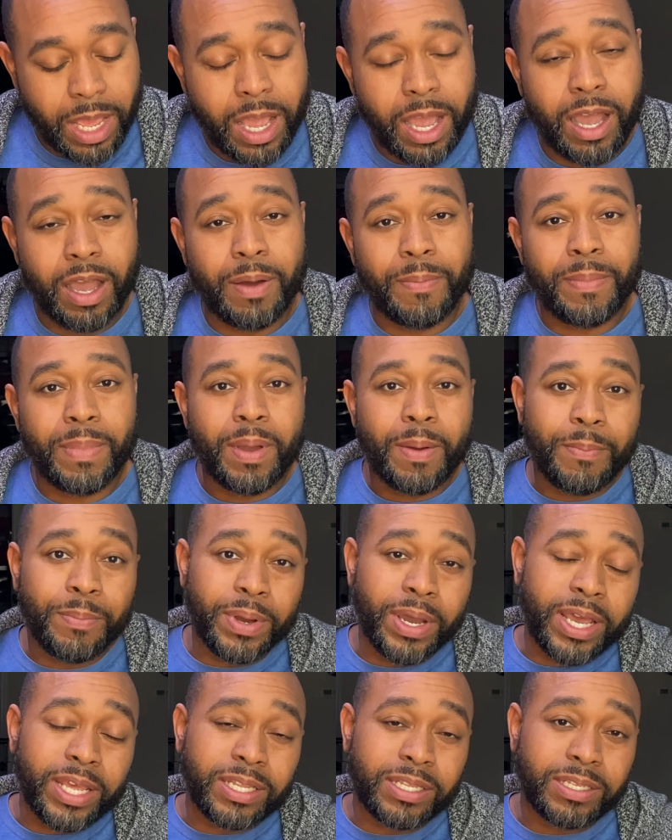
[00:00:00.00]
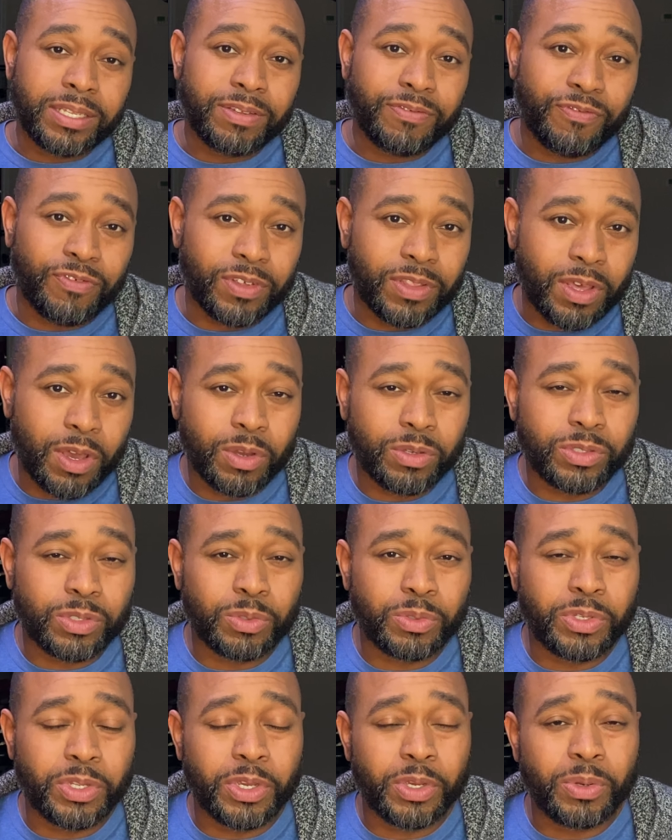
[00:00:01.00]
Um, but for those
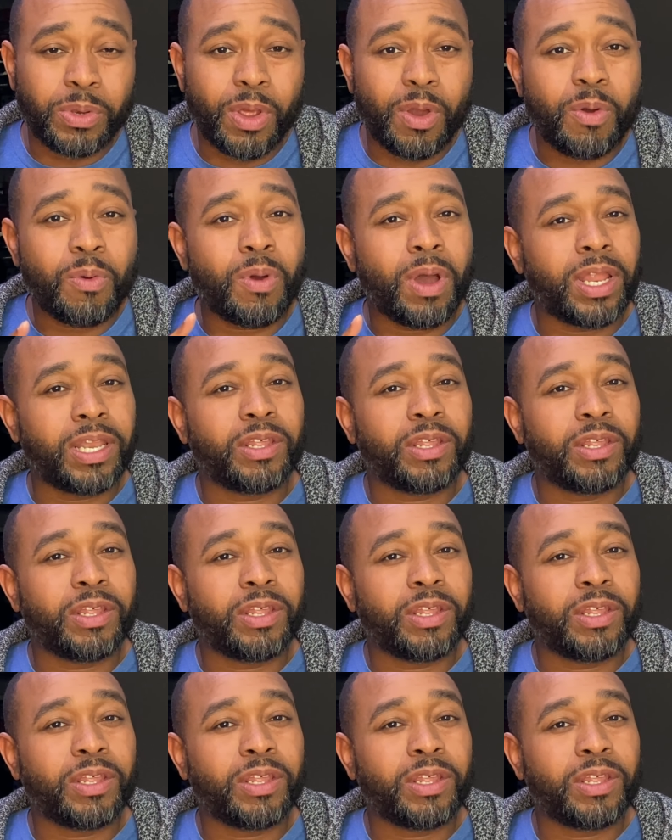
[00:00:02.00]
who do know